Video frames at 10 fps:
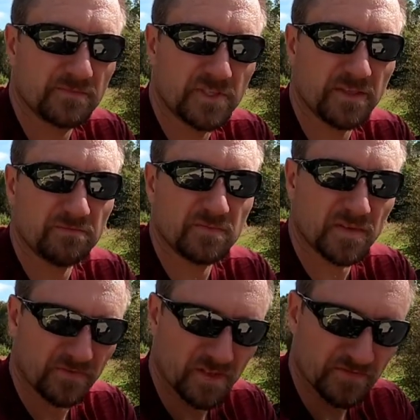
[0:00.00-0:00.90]
Jeep
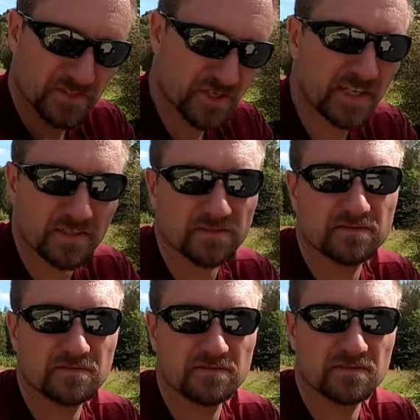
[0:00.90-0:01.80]
to fall off the trailer.
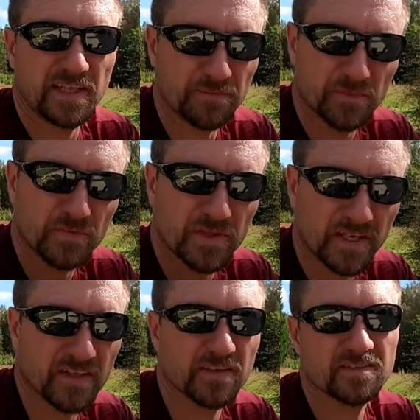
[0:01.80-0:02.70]
Keep them both
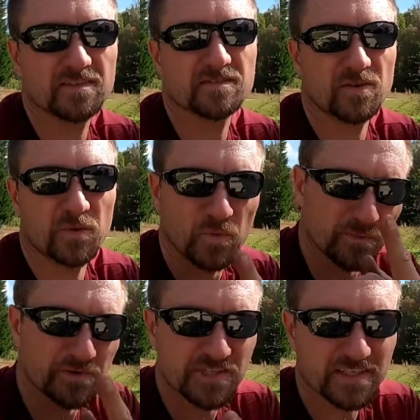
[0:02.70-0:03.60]
together because there's only
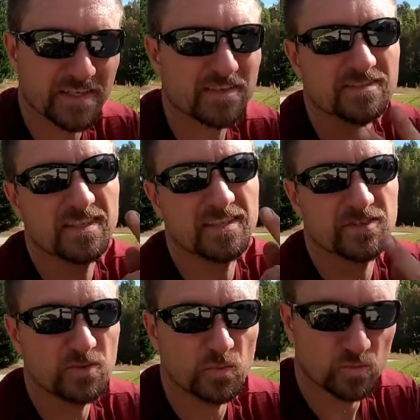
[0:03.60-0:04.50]
one projectile instead
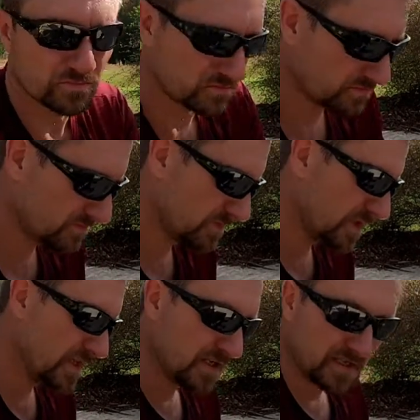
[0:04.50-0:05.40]
of two.
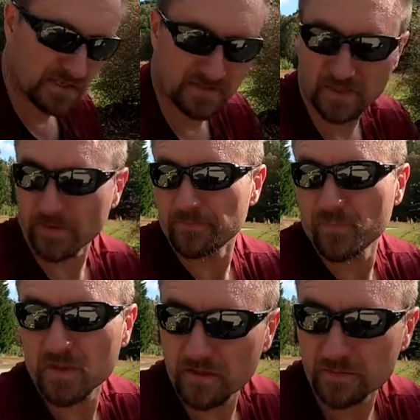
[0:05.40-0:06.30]
So anyway,
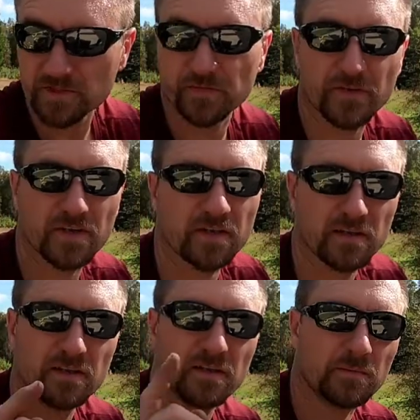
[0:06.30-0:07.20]
we'll do the front.
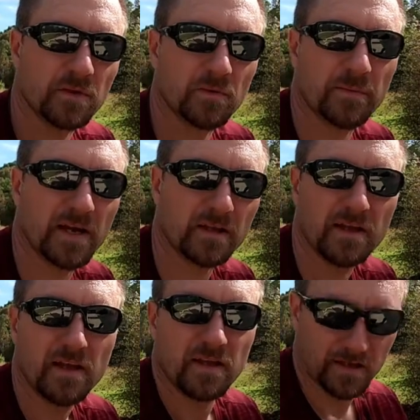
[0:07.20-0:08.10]
I'll come right back
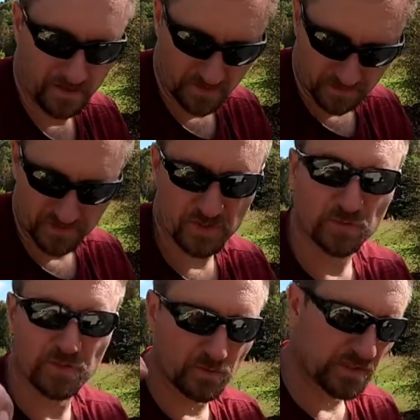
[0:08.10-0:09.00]
and I'm gonna show
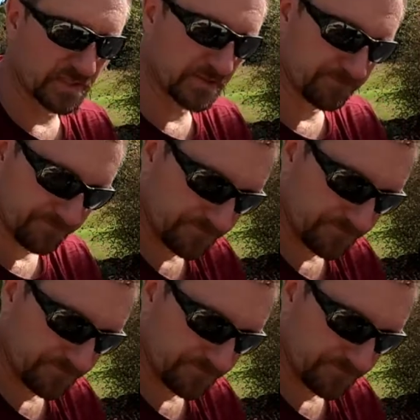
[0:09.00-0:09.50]
you what to do with these.